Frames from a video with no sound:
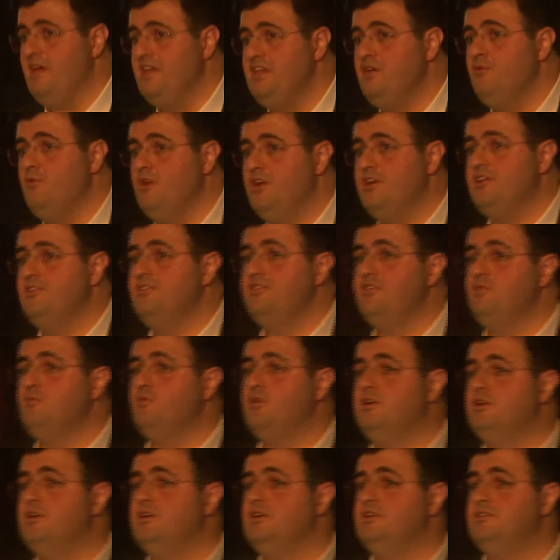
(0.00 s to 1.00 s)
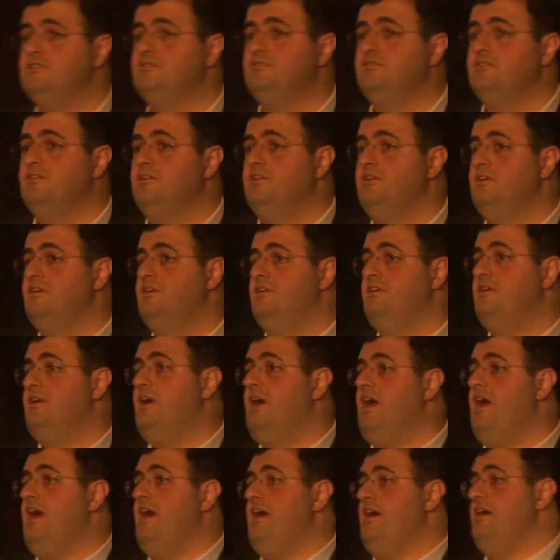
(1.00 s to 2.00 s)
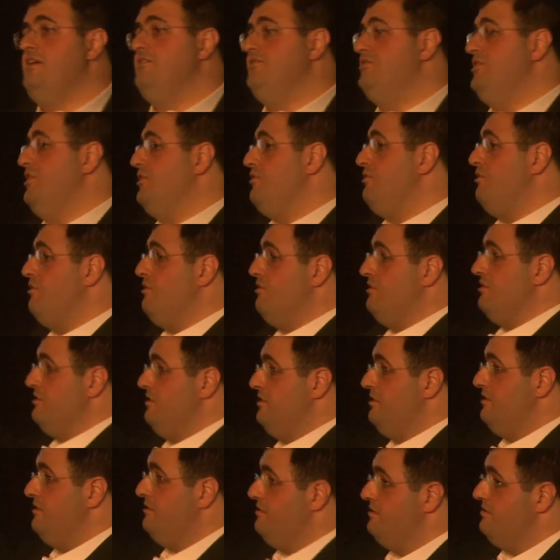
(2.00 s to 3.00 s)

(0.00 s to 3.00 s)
anywhere in the world and they're all